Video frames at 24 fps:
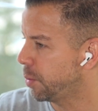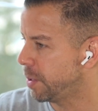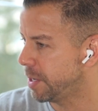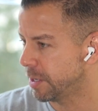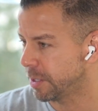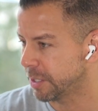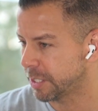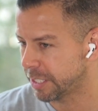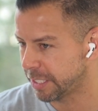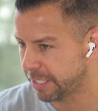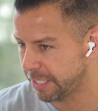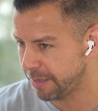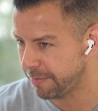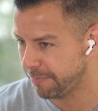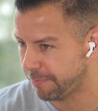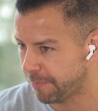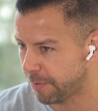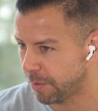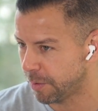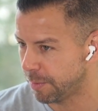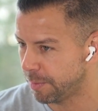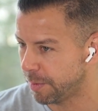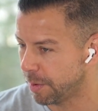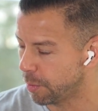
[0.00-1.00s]
we are
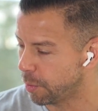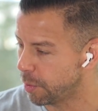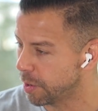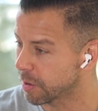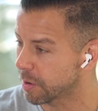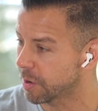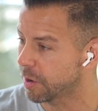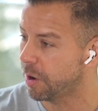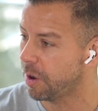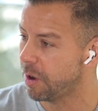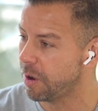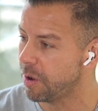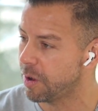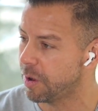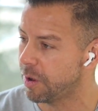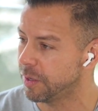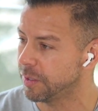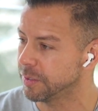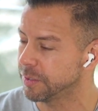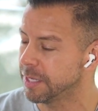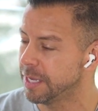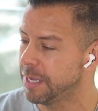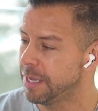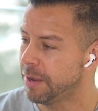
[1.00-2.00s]
sinful, but we're
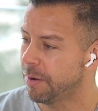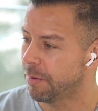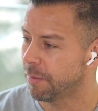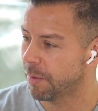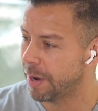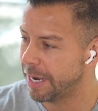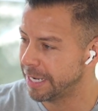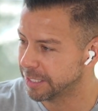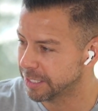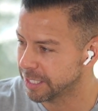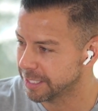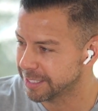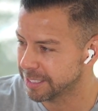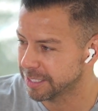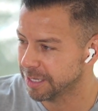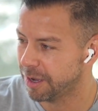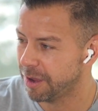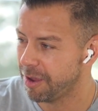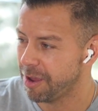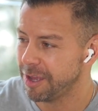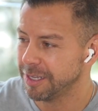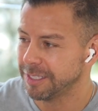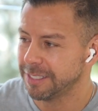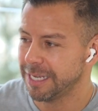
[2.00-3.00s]
called, right, to
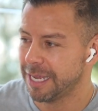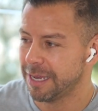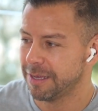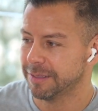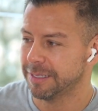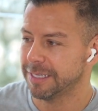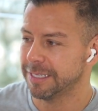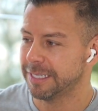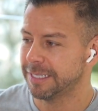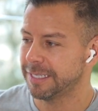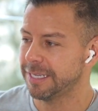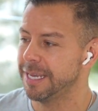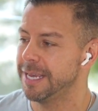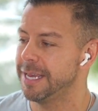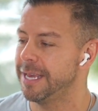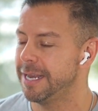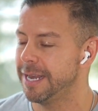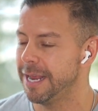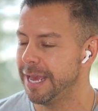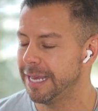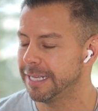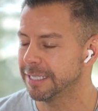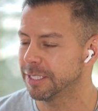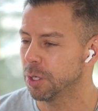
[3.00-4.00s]
toss out the
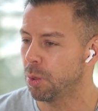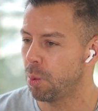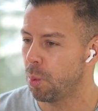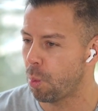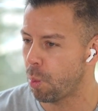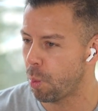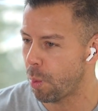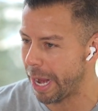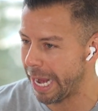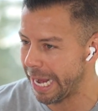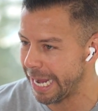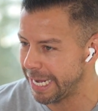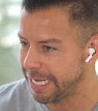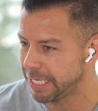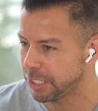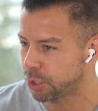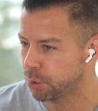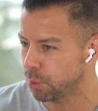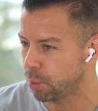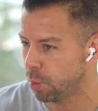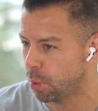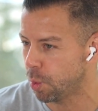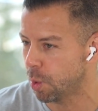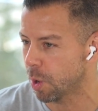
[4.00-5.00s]
sin and to
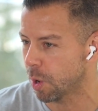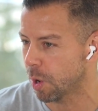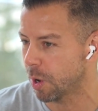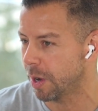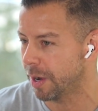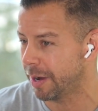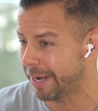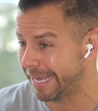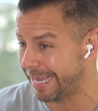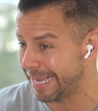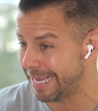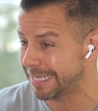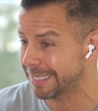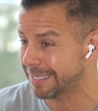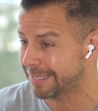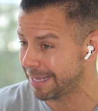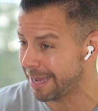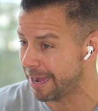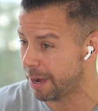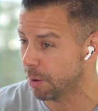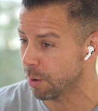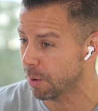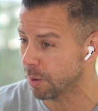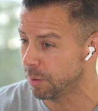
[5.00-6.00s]
wage war against
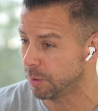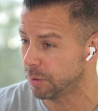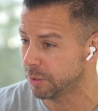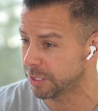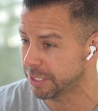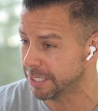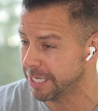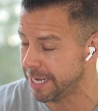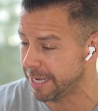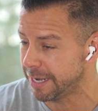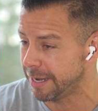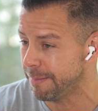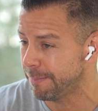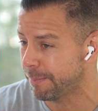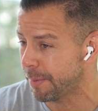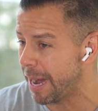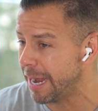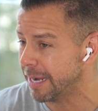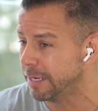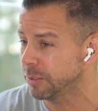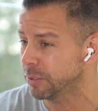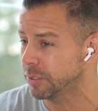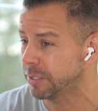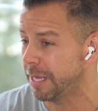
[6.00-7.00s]
our own sin. In
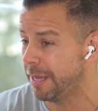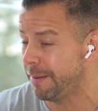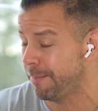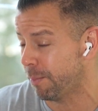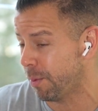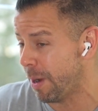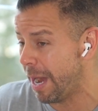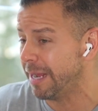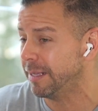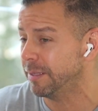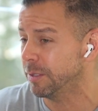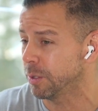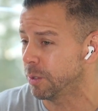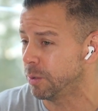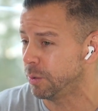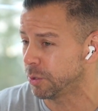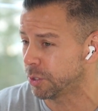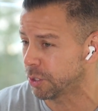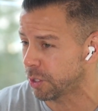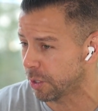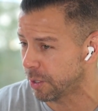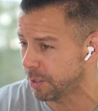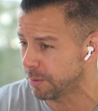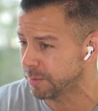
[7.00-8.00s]
practical, in
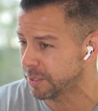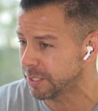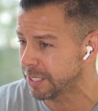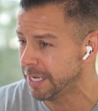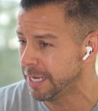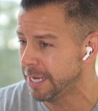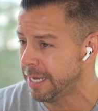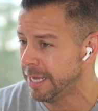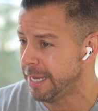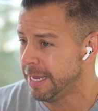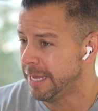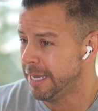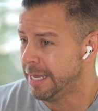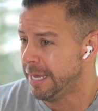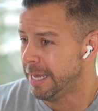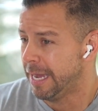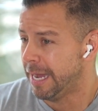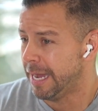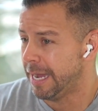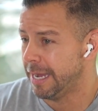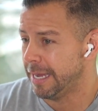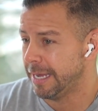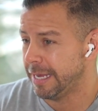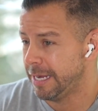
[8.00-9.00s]
practical terms,
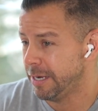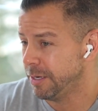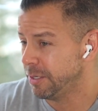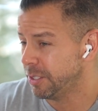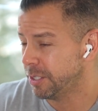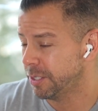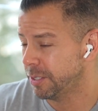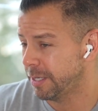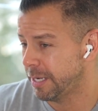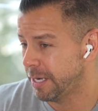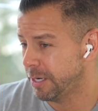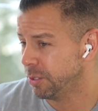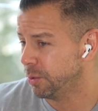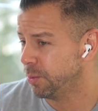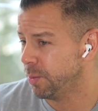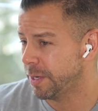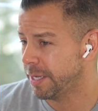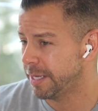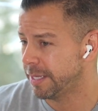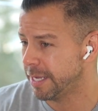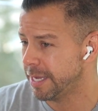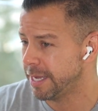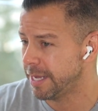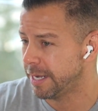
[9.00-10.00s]
Uh, here's, here's
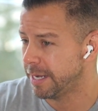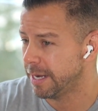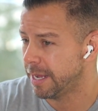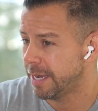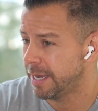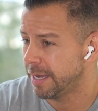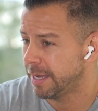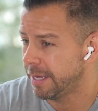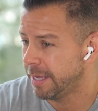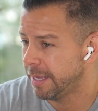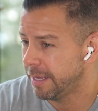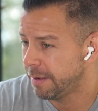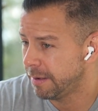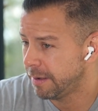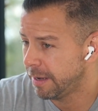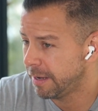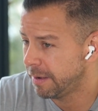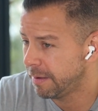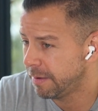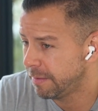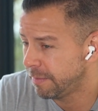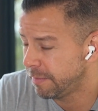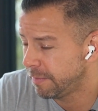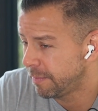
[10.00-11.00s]
what he did uh, in,
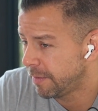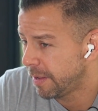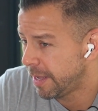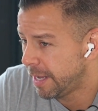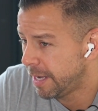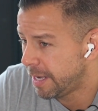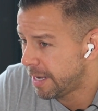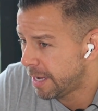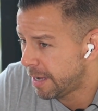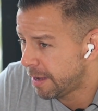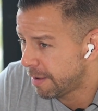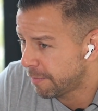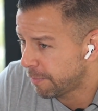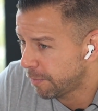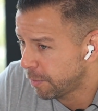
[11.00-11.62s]
in, in uh,